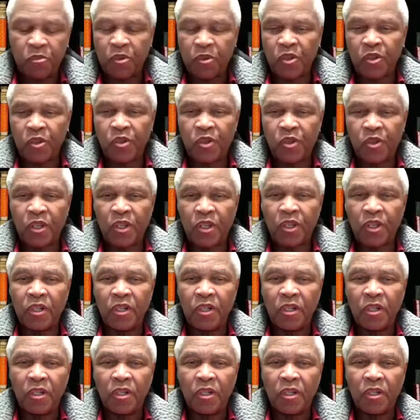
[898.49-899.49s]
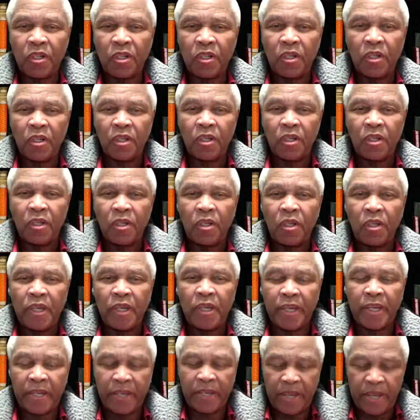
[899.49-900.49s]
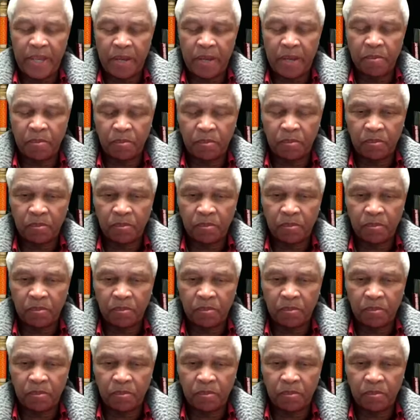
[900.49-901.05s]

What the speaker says: be seen in him.